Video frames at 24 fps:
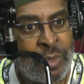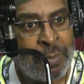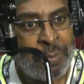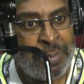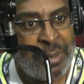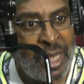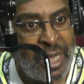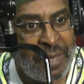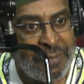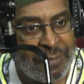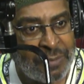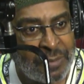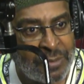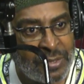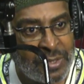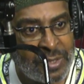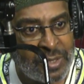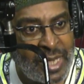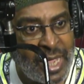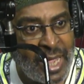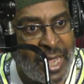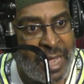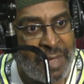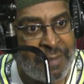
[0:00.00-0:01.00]
pay for
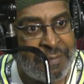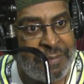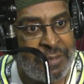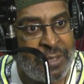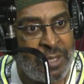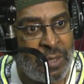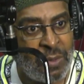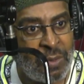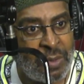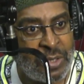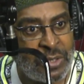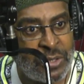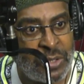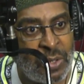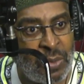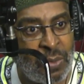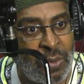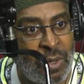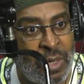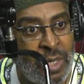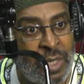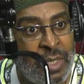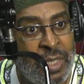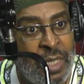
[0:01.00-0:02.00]
staff, you know, and so
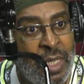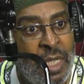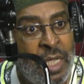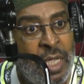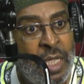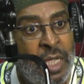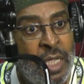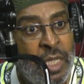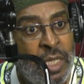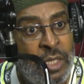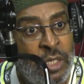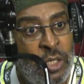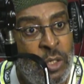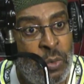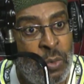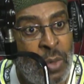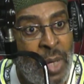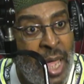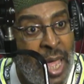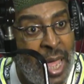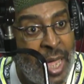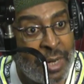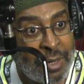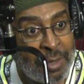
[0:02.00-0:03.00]
on, you
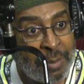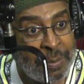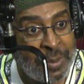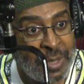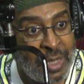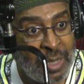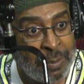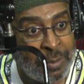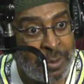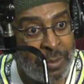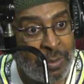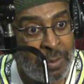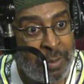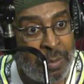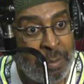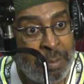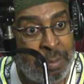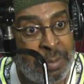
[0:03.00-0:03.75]
hire people.